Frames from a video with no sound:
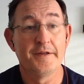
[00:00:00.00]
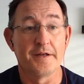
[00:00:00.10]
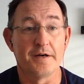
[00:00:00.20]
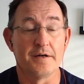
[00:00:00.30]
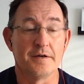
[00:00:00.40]

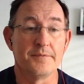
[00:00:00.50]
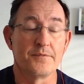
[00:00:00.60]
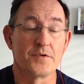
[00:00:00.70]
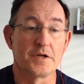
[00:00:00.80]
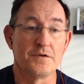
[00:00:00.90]

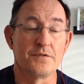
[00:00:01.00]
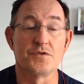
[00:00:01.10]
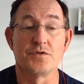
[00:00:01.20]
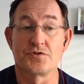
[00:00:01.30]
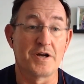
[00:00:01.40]
If
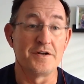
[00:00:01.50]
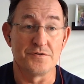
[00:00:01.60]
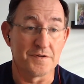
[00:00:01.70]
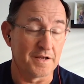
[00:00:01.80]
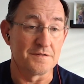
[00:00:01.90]
you try and do
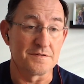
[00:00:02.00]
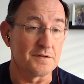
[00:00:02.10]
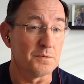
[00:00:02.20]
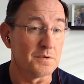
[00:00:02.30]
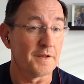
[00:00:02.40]
that in
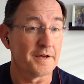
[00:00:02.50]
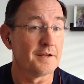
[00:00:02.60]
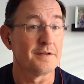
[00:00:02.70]
SQL land,